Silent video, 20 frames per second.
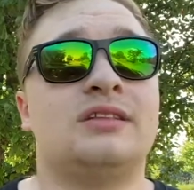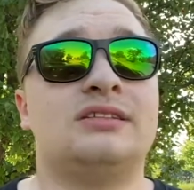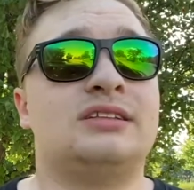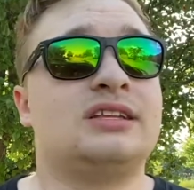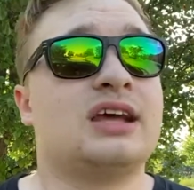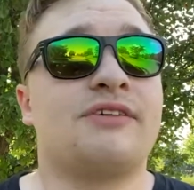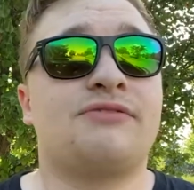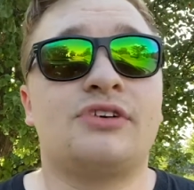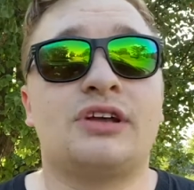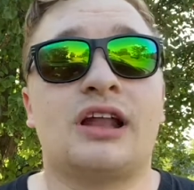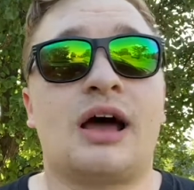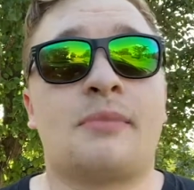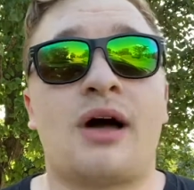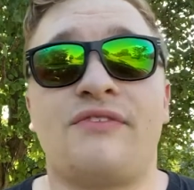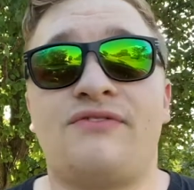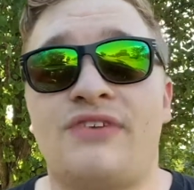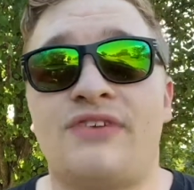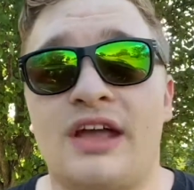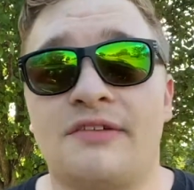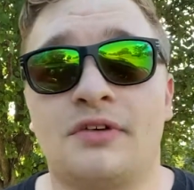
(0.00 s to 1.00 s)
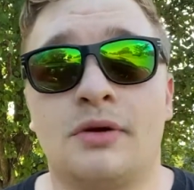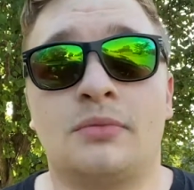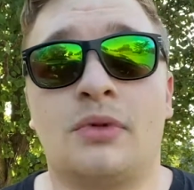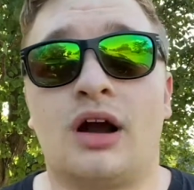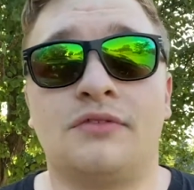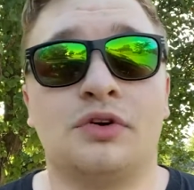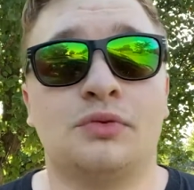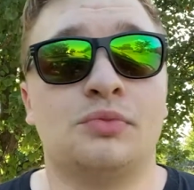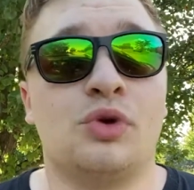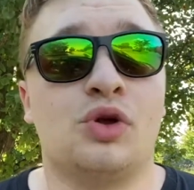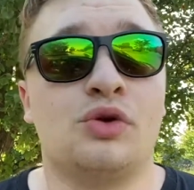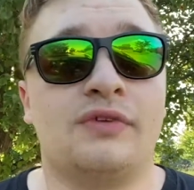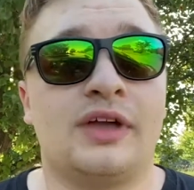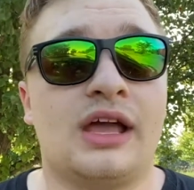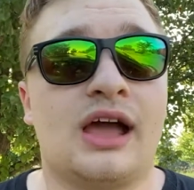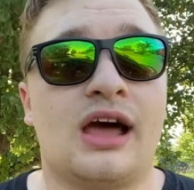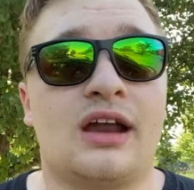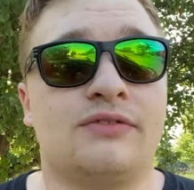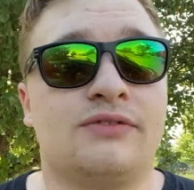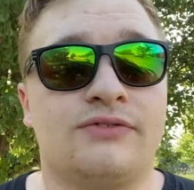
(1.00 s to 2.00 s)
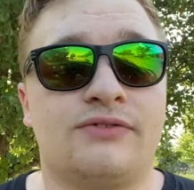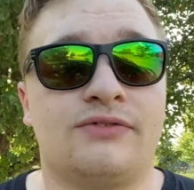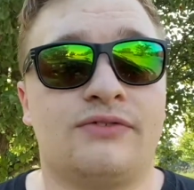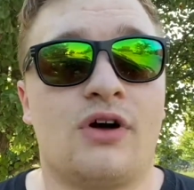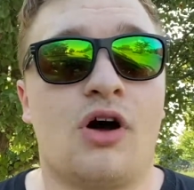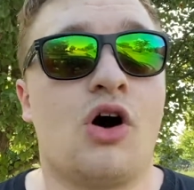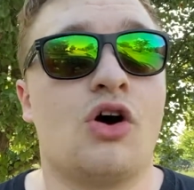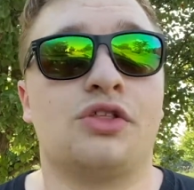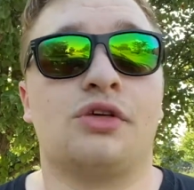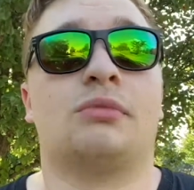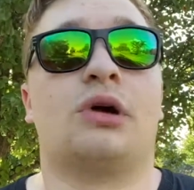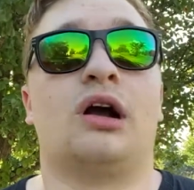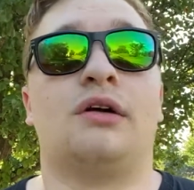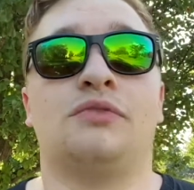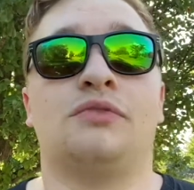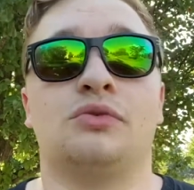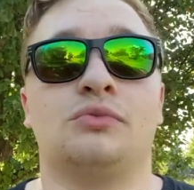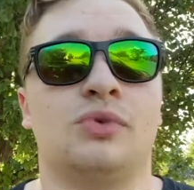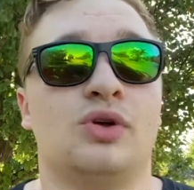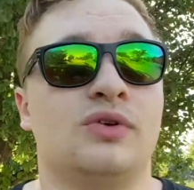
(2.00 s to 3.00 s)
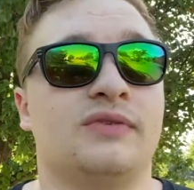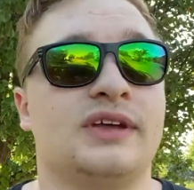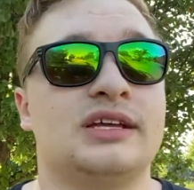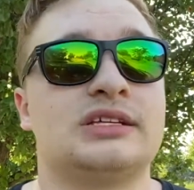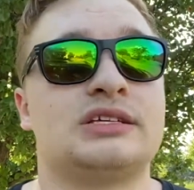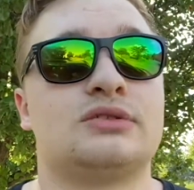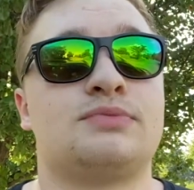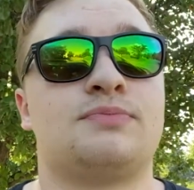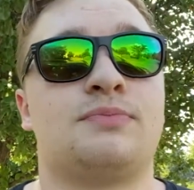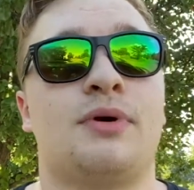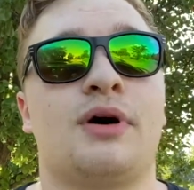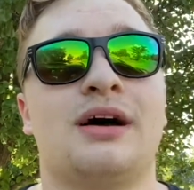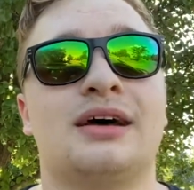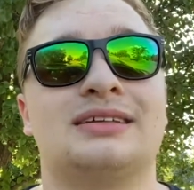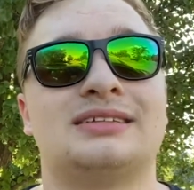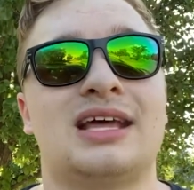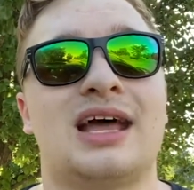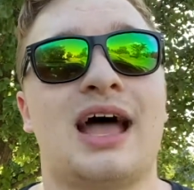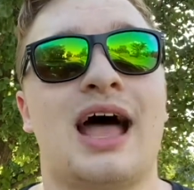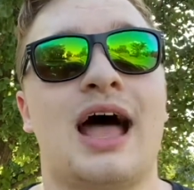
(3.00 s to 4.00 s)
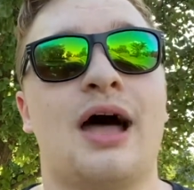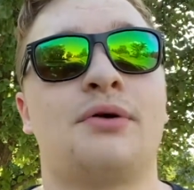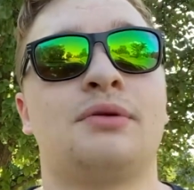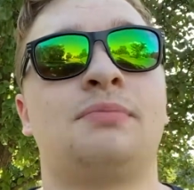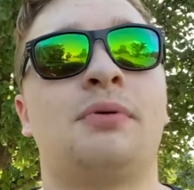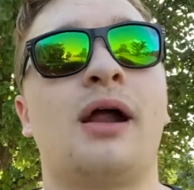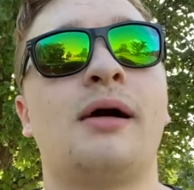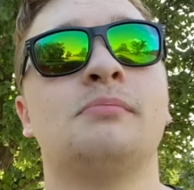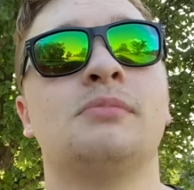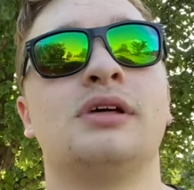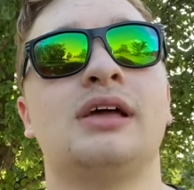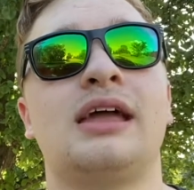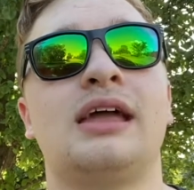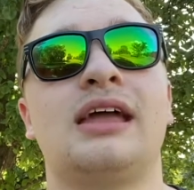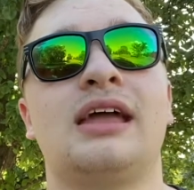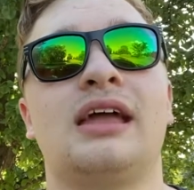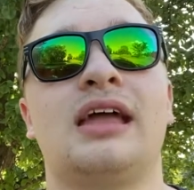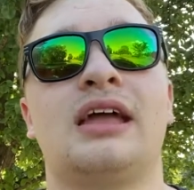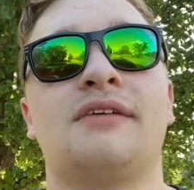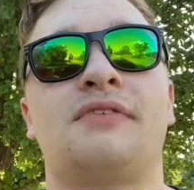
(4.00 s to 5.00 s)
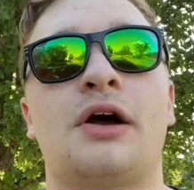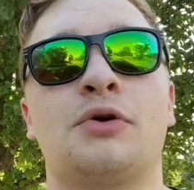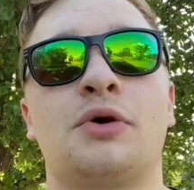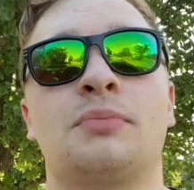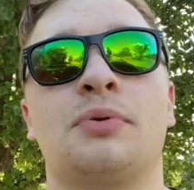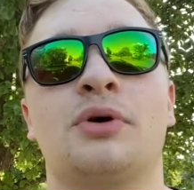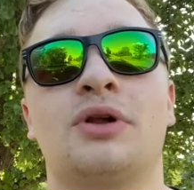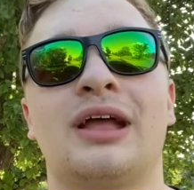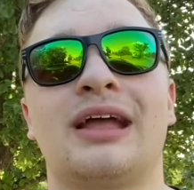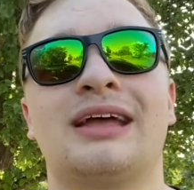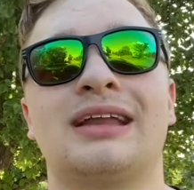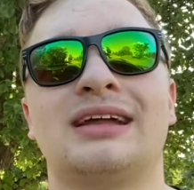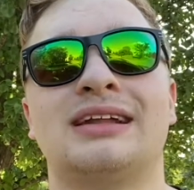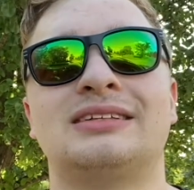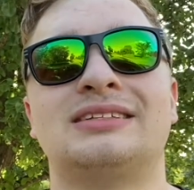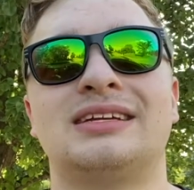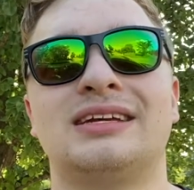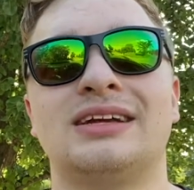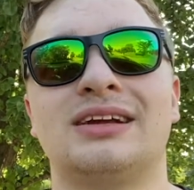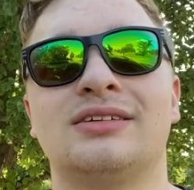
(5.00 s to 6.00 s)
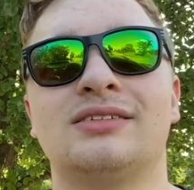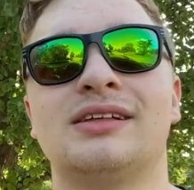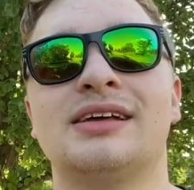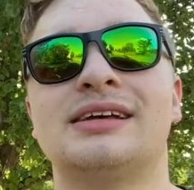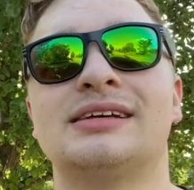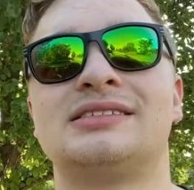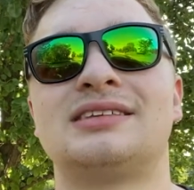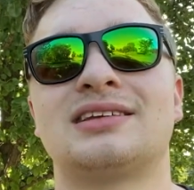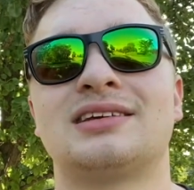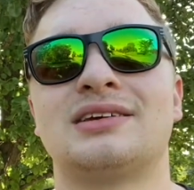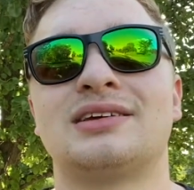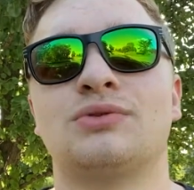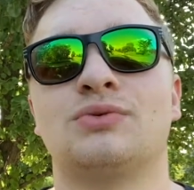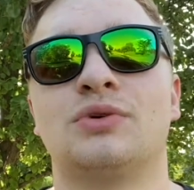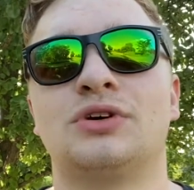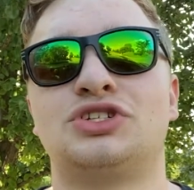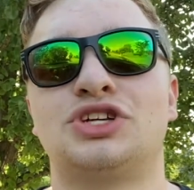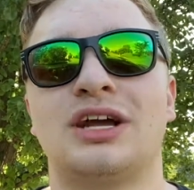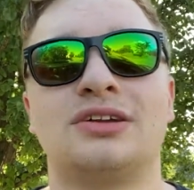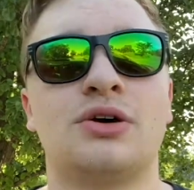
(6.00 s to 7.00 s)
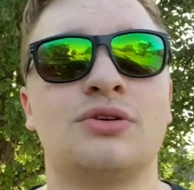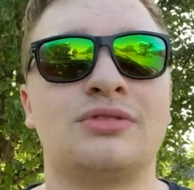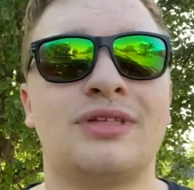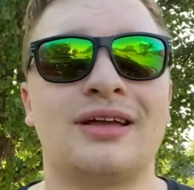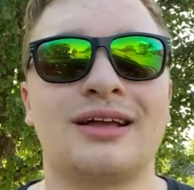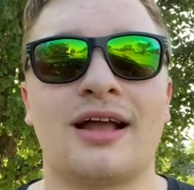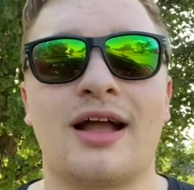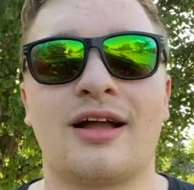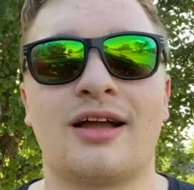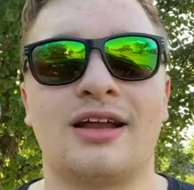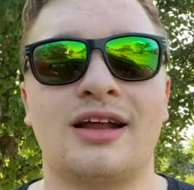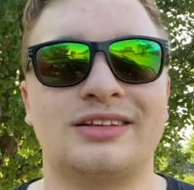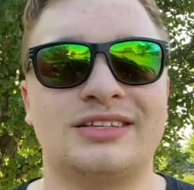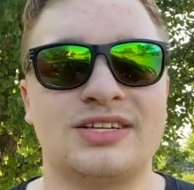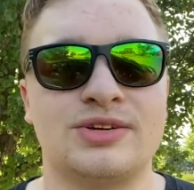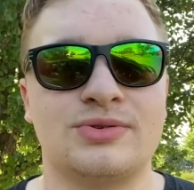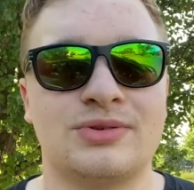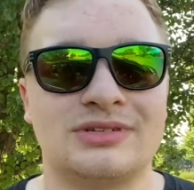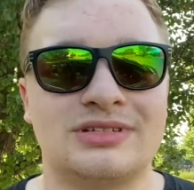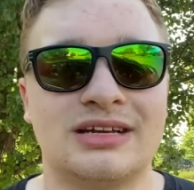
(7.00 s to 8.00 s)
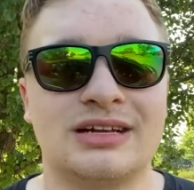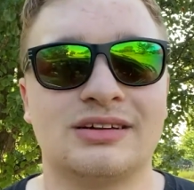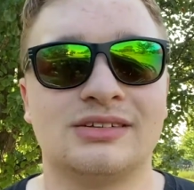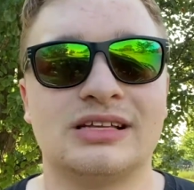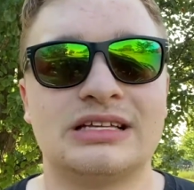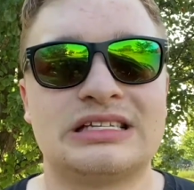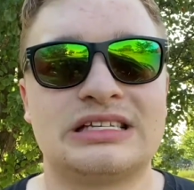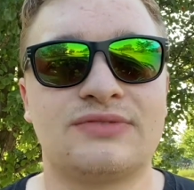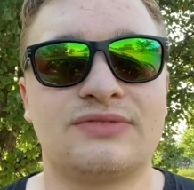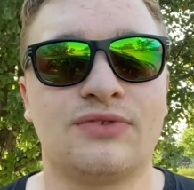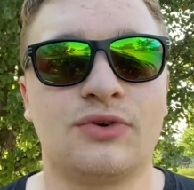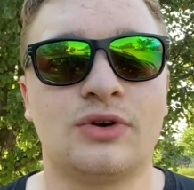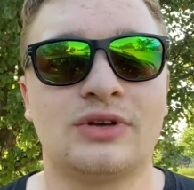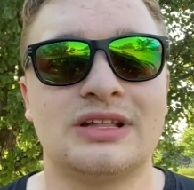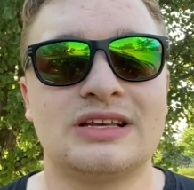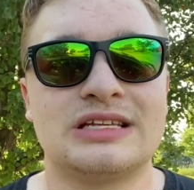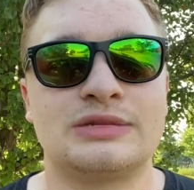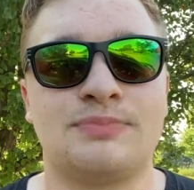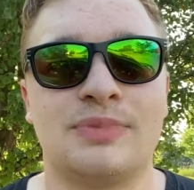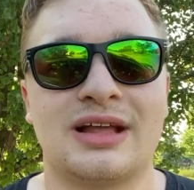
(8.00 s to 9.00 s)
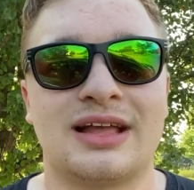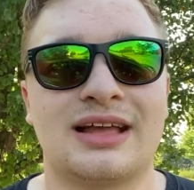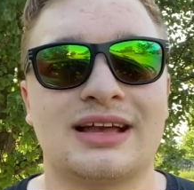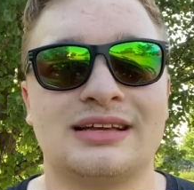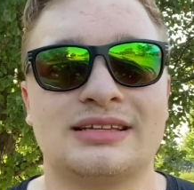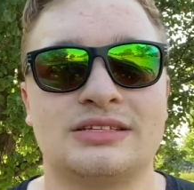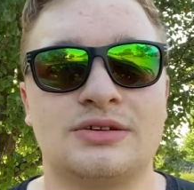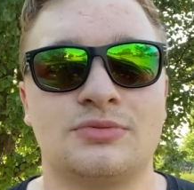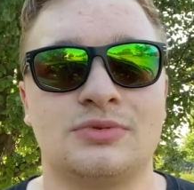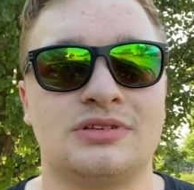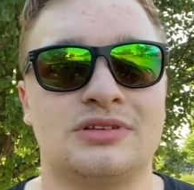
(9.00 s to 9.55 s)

Definitely not my favorite Marvel movie out of all the Marvel movies, but I would probably, if I were putting it in a tier list, which I don't think I'm going to do a tier list for this, because it